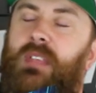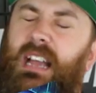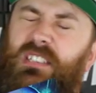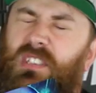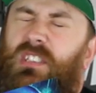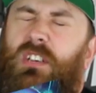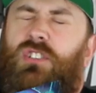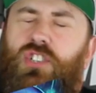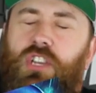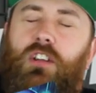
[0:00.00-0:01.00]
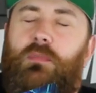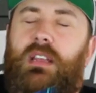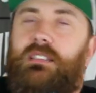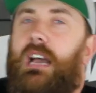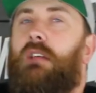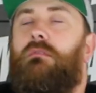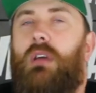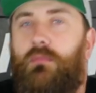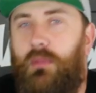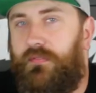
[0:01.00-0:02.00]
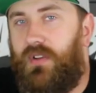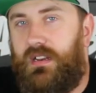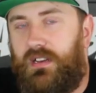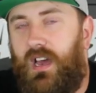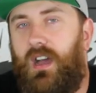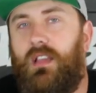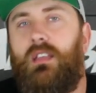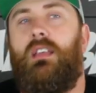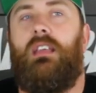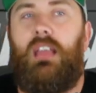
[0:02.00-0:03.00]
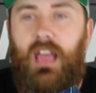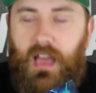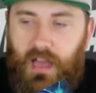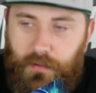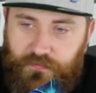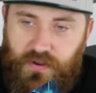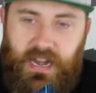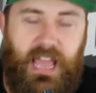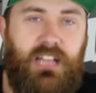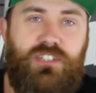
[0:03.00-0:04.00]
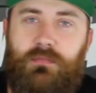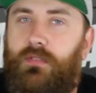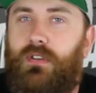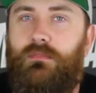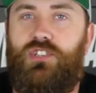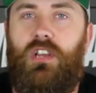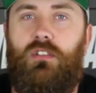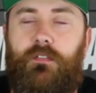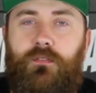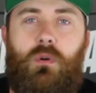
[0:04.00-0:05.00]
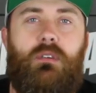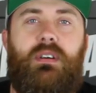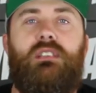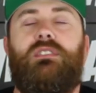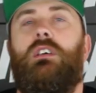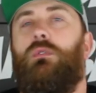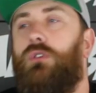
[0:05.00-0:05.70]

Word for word: I still shudder because I remember my friend Doc uh, my friend Angie and my friend Michelle, the four of us,